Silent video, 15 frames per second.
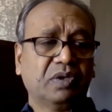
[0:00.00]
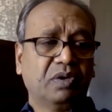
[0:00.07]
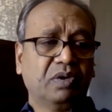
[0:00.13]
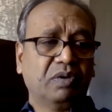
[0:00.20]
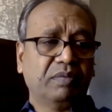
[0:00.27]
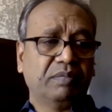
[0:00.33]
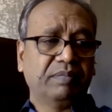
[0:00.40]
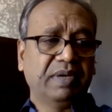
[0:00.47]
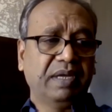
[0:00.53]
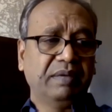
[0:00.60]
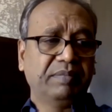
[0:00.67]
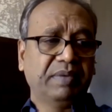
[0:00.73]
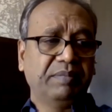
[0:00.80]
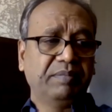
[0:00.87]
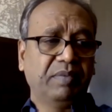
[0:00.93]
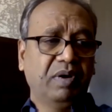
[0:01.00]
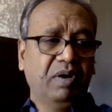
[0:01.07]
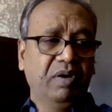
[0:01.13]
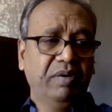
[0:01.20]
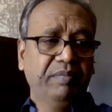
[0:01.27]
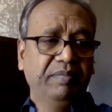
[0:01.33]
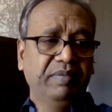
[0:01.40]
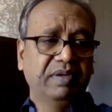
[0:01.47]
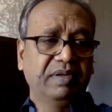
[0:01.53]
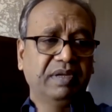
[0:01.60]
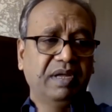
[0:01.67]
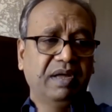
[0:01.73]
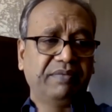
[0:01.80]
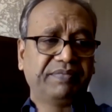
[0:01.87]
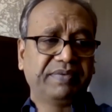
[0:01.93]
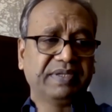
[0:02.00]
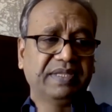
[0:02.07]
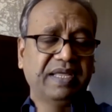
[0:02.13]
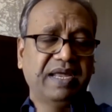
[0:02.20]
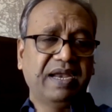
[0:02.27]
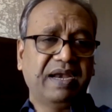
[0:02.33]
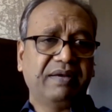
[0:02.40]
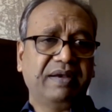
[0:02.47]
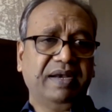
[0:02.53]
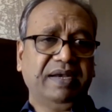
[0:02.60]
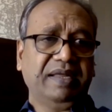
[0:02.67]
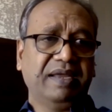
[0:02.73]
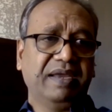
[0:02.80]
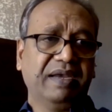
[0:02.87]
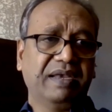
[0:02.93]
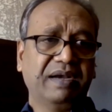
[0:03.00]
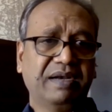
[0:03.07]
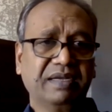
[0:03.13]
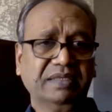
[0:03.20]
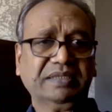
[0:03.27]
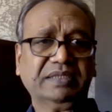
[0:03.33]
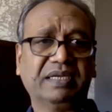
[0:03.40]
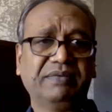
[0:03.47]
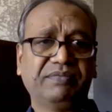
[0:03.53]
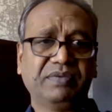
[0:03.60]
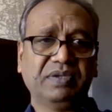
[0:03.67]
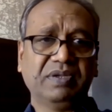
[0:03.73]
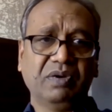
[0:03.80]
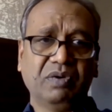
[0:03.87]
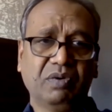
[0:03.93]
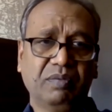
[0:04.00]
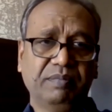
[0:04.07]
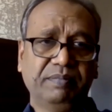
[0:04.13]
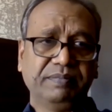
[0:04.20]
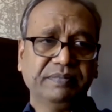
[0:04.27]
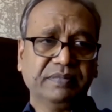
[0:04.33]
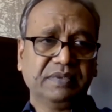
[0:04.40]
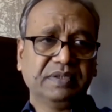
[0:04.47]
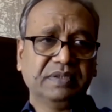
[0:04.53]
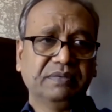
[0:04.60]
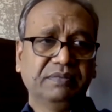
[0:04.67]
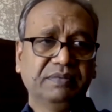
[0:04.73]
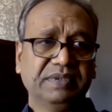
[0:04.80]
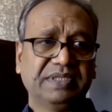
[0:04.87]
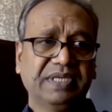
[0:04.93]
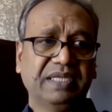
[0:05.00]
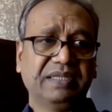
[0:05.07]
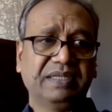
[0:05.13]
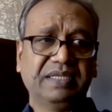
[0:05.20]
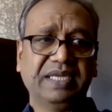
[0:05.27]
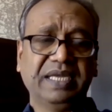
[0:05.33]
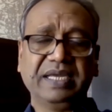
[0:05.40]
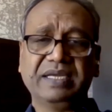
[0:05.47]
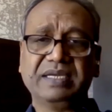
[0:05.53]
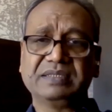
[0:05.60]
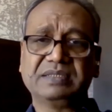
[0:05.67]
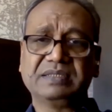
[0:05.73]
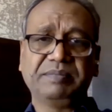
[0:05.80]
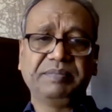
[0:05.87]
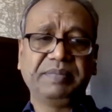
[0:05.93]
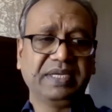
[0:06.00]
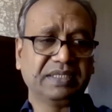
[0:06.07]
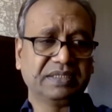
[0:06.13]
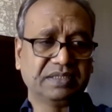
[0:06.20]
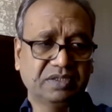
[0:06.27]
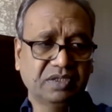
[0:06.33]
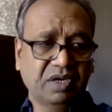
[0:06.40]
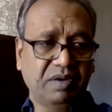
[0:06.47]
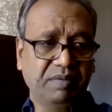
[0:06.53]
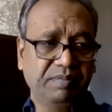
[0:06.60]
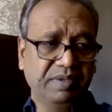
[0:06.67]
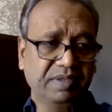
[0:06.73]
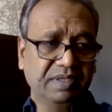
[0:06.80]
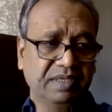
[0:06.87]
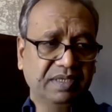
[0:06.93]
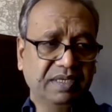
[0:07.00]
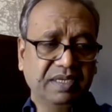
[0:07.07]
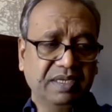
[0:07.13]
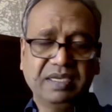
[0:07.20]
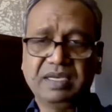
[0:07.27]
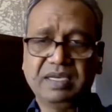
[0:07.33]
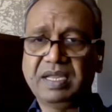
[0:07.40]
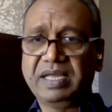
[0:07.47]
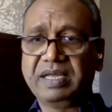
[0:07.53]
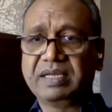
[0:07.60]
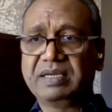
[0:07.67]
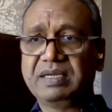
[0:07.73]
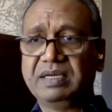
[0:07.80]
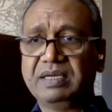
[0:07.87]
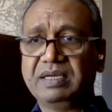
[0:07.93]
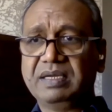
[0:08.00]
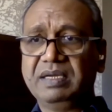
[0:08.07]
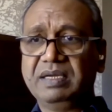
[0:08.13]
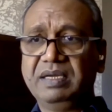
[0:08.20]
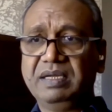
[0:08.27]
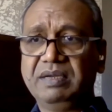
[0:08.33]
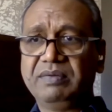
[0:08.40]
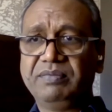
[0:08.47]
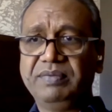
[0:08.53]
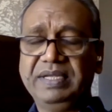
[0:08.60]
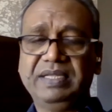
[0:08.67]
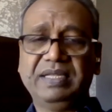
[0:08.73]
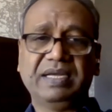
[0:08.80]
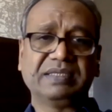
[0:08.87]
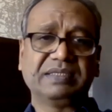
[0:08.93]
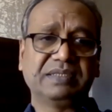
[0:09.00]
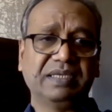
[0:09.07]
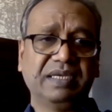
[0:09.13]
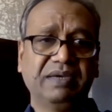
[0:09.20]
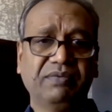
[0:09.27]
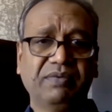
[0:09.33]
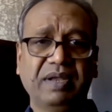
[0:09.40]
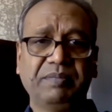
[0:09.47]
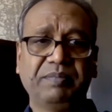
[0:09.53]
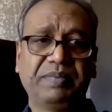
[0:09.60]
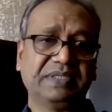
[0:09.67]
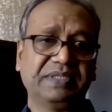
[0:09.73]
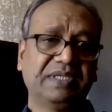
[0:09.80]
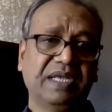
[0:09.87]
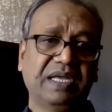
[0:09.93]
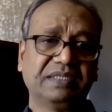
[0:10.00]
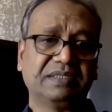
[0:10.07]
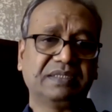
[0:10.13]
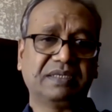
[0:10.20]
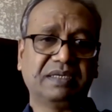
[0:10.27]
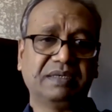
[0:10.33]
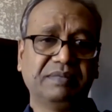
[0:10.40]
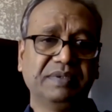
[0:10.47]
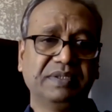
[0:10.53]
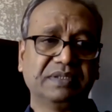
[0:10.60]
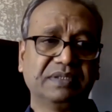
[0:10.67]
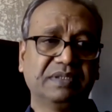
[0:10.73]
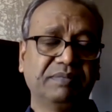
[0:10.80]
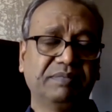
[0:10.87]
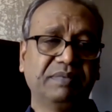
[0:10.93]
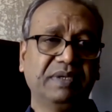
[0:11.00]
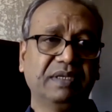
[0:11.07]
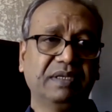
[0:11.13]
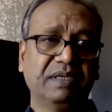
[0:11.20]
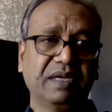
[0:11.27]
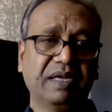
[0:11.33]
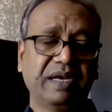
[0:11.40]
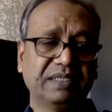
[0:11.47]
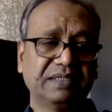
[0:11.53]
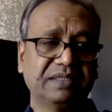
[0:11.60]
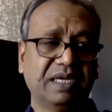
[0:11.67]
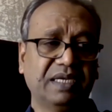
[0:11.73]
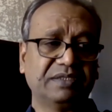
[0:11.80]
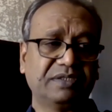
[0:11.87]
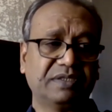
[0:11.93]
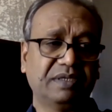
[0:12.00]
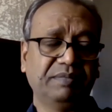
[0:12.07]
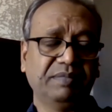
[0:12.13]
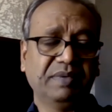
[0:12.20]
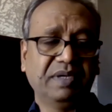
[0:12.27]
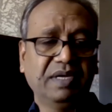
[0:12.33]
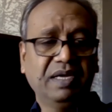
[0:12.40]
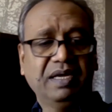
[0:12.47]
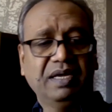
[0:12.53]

So my, my mom, after that, dedicated herself to the home, which I think is the biggest job like uh, Vedas say, one prasthashram is the uh, grasthashram,